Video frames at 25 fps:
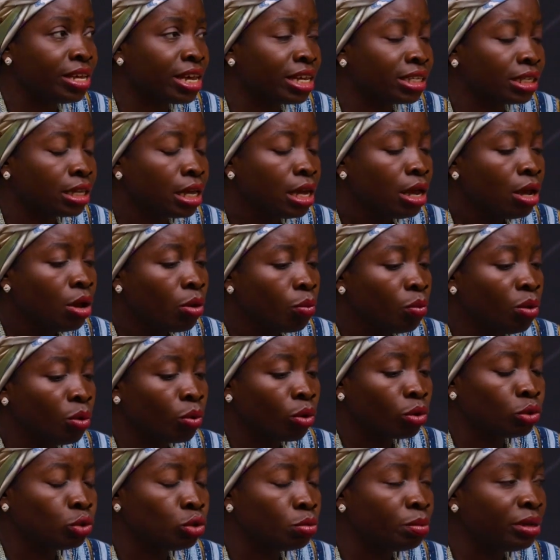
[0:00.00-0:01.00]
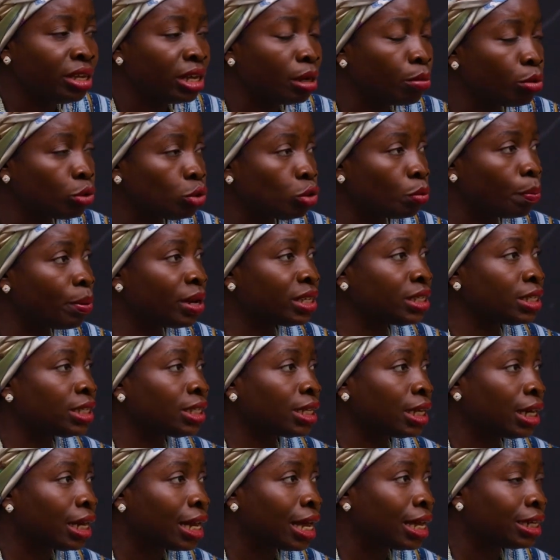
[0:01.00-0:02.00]
years, we want to be able to
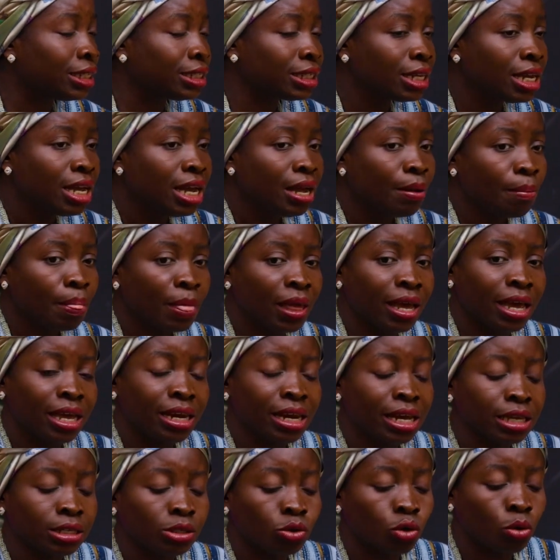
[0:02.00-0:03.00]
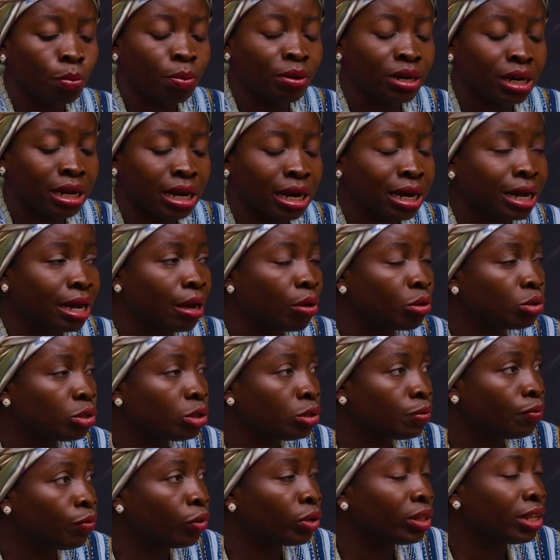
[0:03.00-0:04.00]
purchase a land. Let's open an account
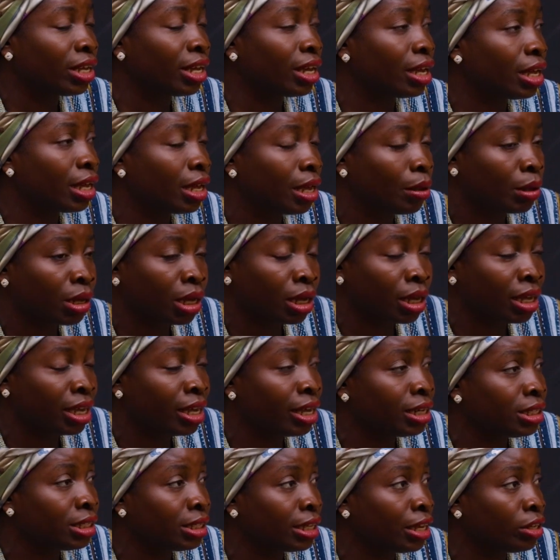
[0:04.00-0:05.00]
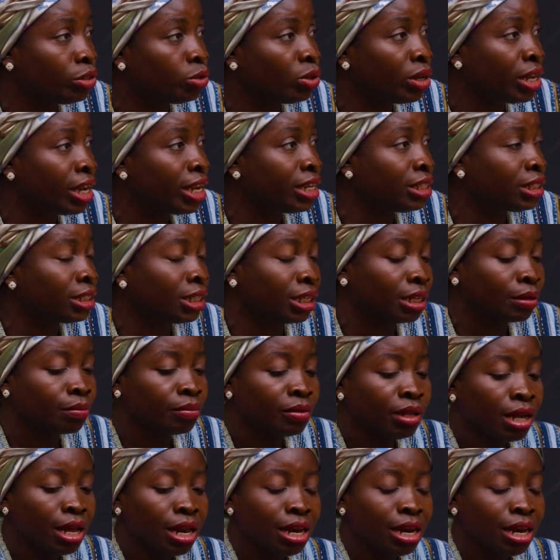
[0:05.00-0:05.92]
for the kids' education.